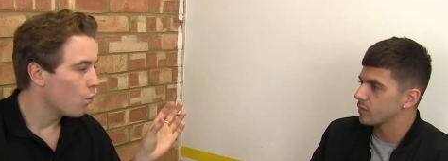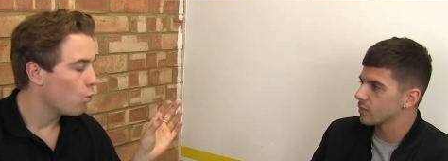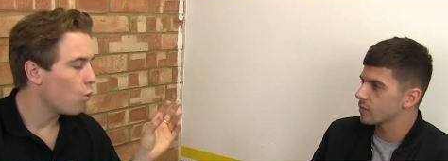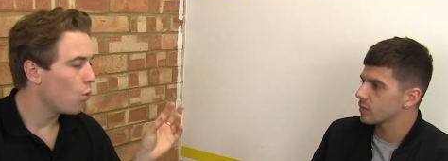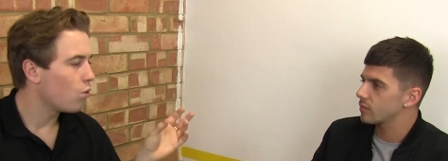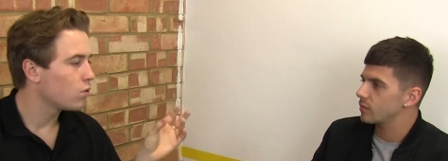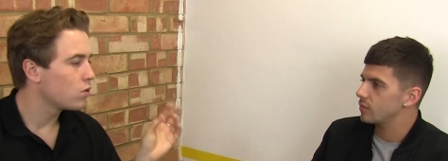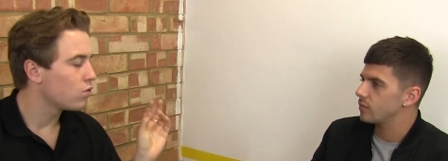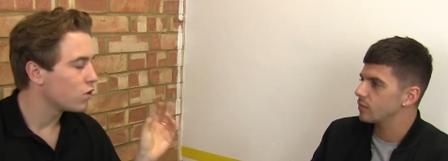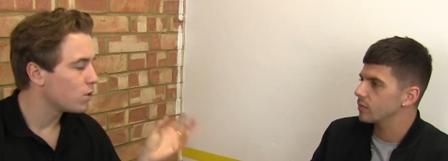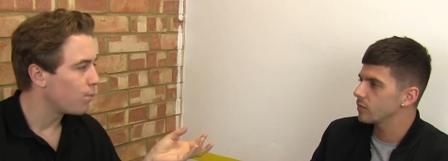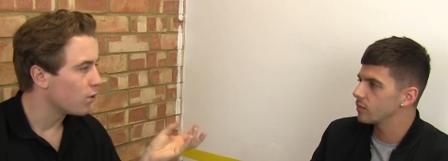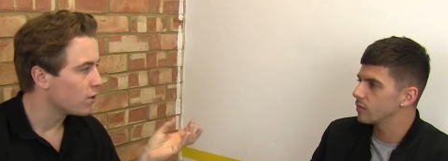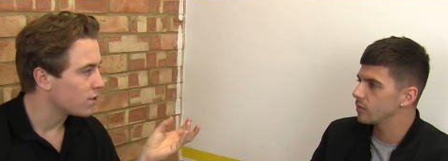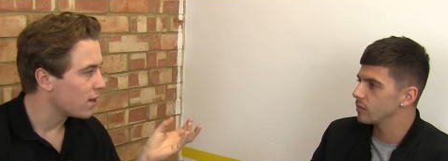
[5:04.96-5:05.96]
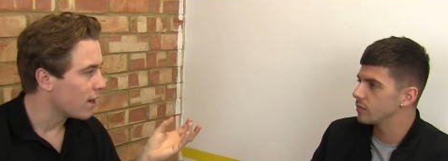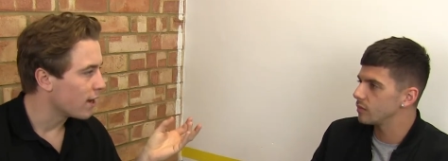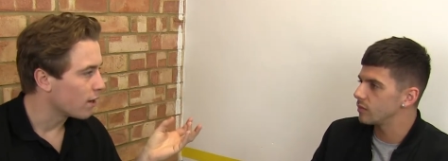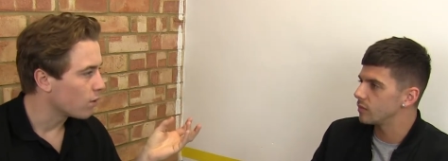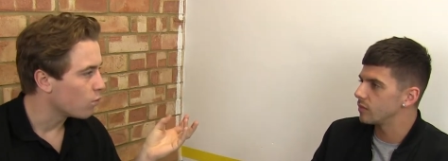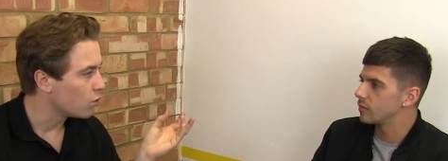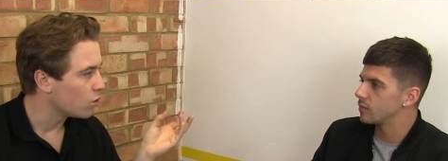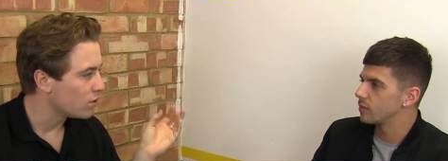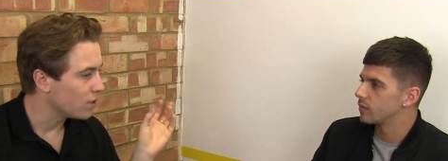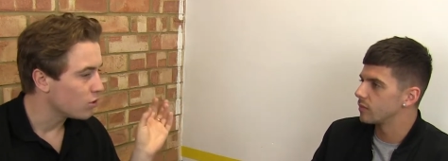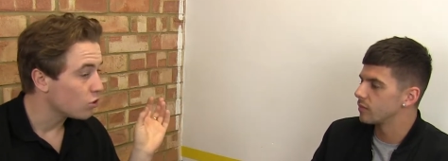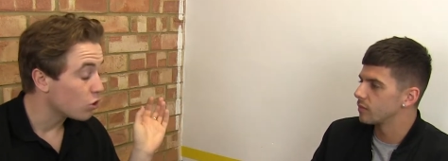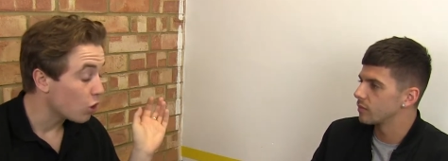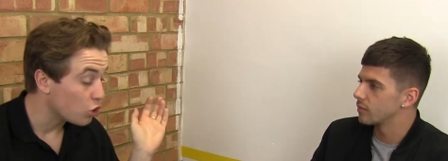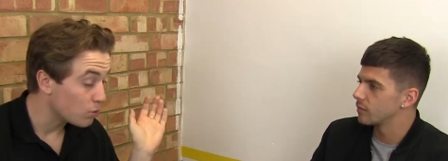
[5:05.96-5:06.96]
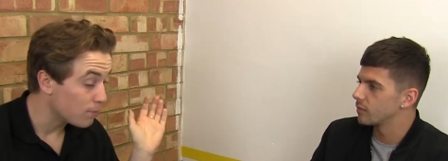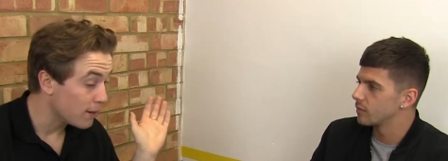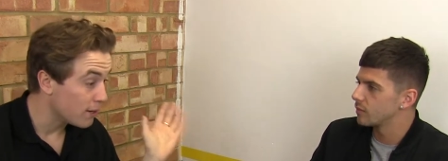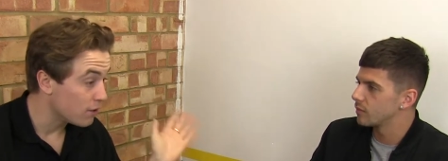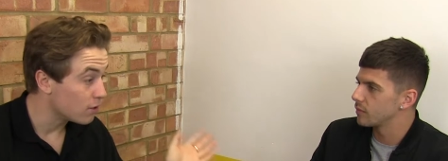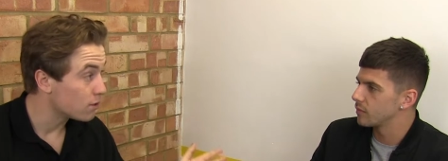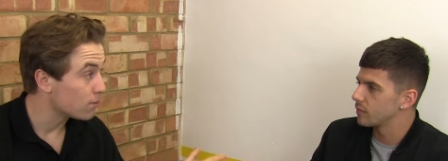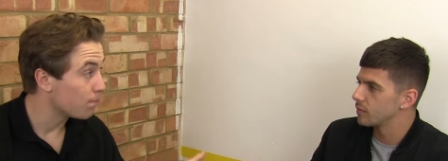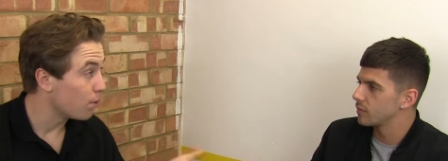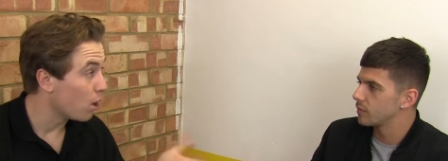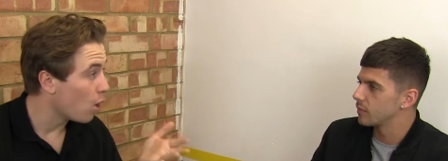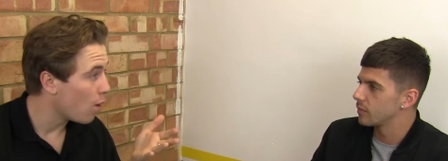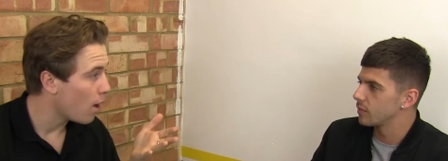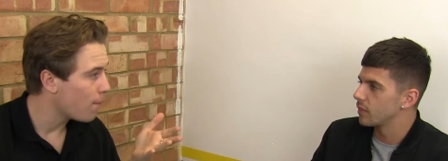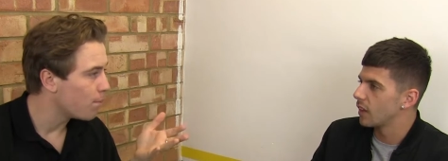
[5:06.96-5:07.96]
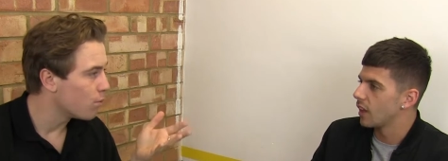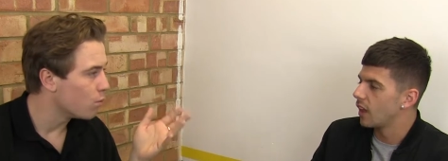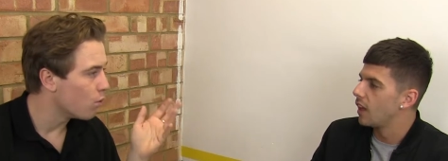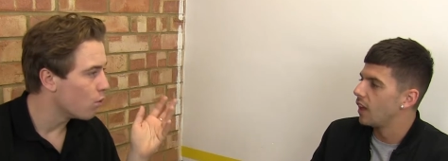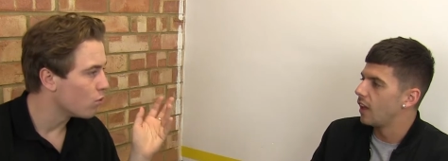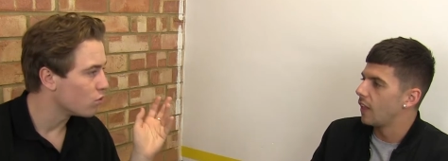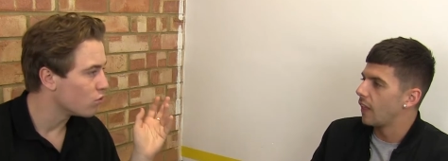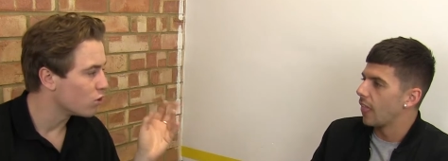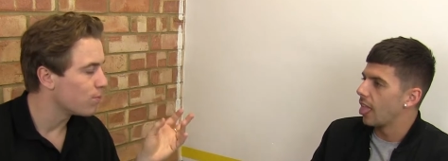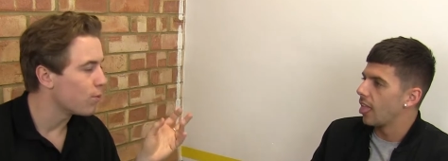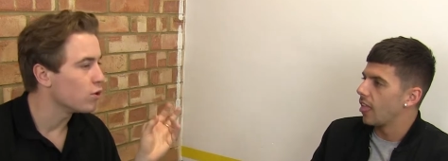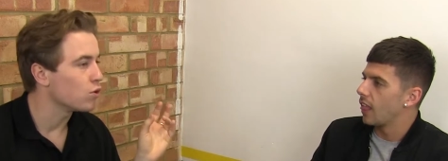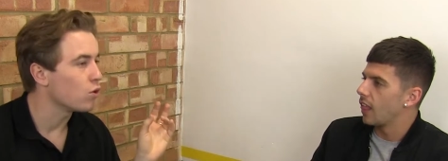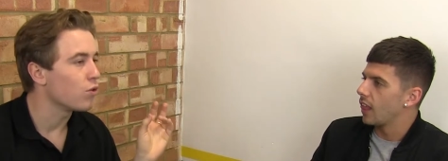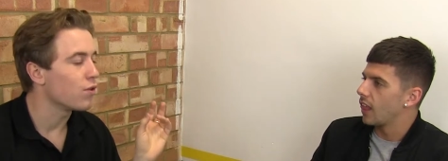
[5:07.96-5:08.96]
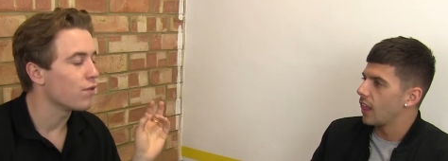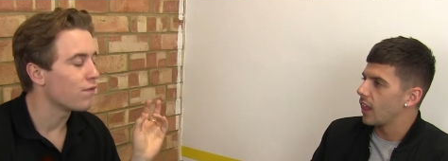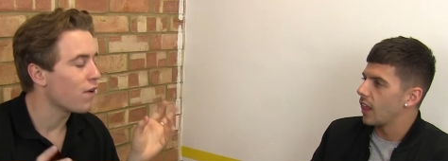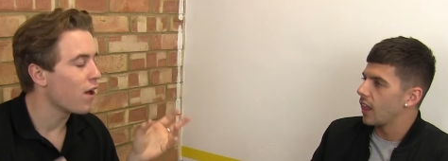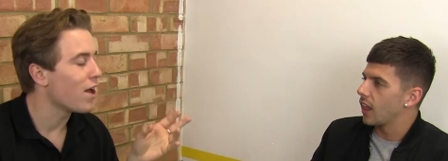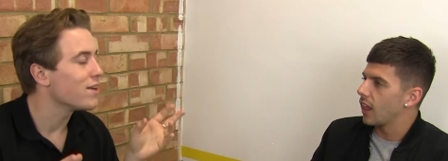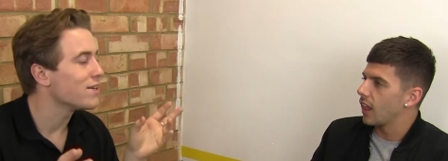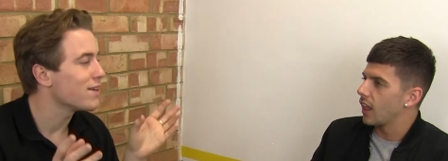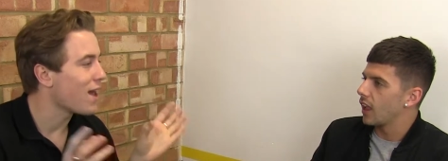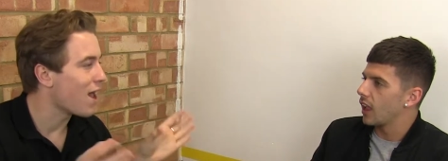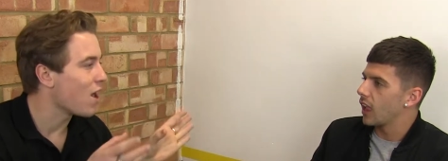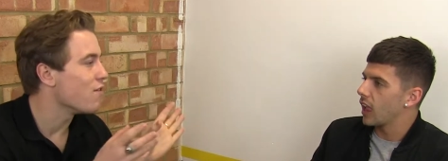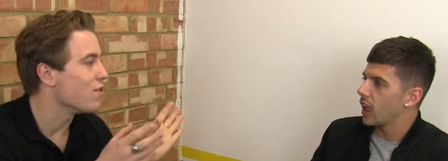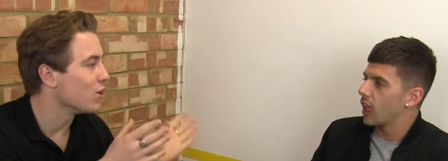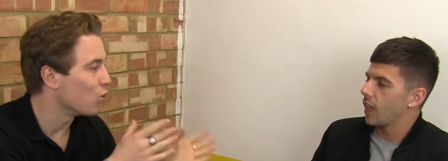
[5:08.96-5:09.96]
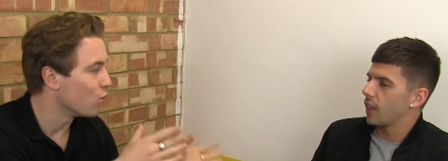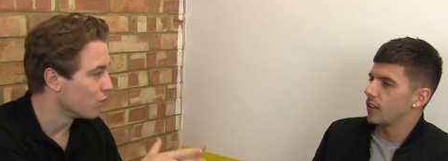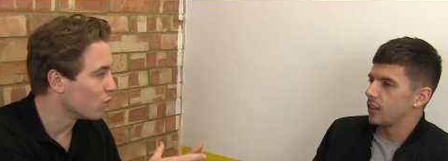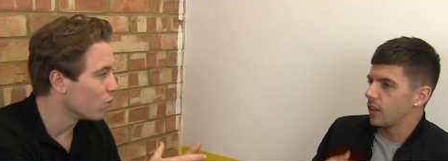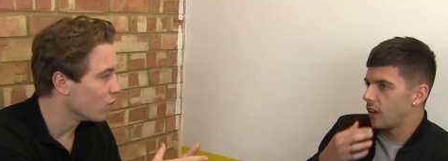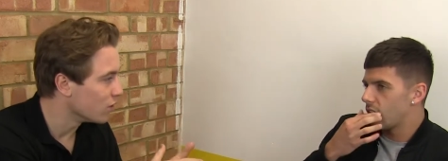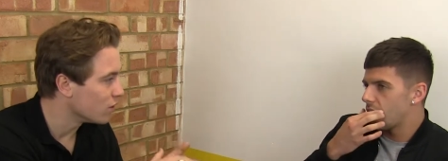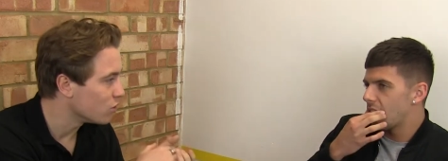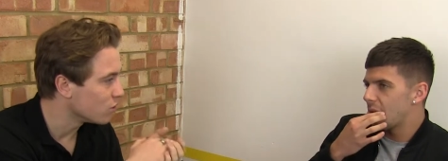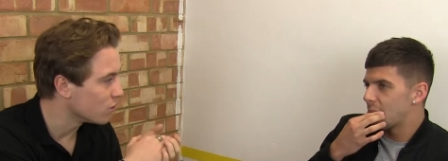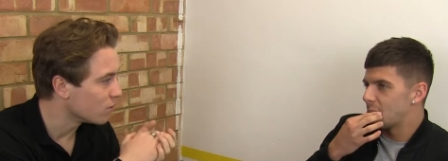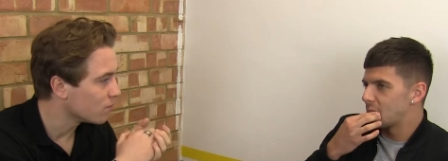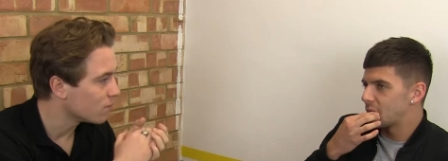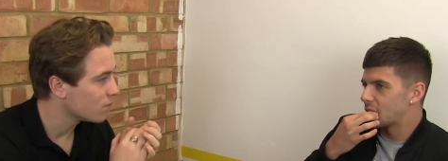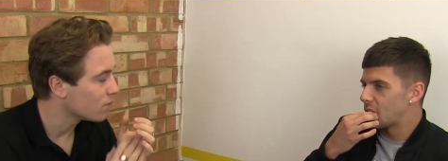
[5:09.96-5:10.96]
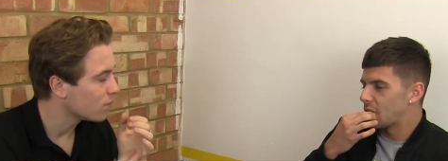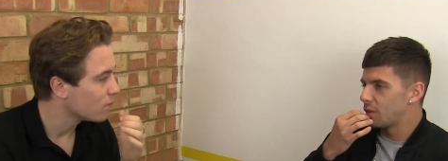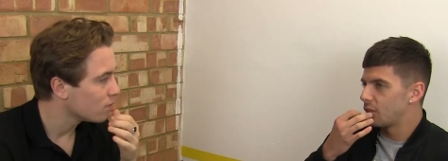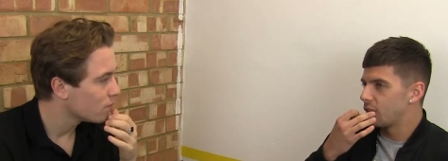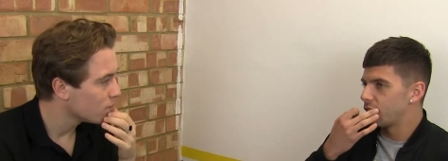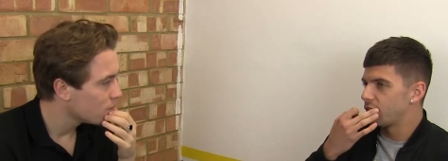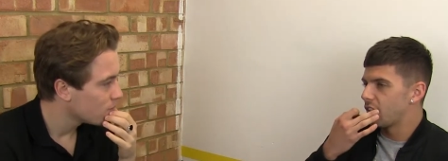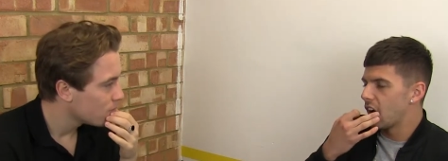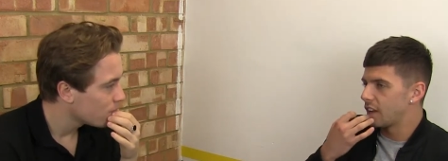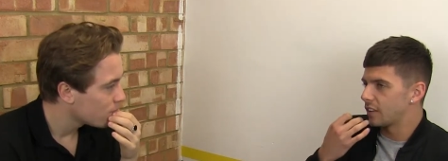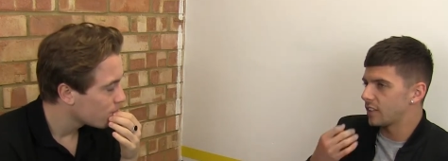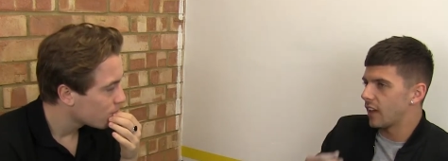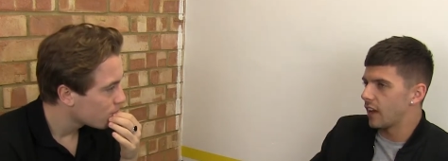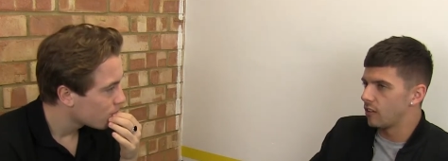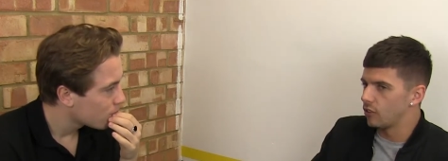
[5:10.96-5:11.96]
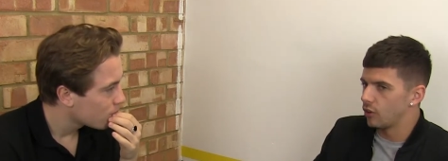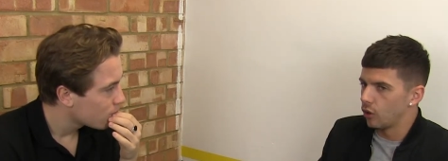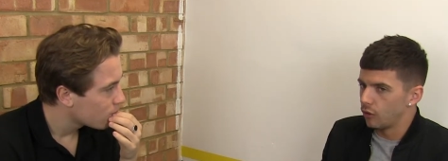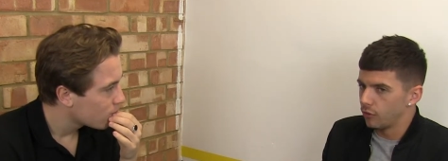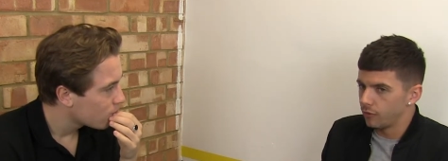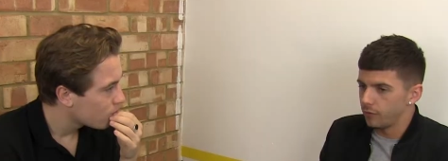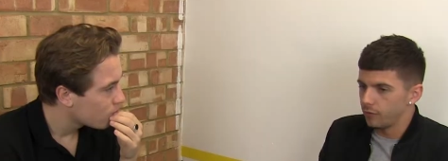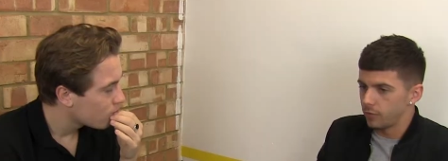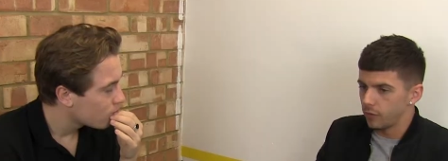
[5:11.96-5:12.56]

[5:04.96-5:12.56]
Speaker 1: what was the response like? Did your social medias blow up, or what was the response on the first airing of your
Speaker 2: audition? So the first airing of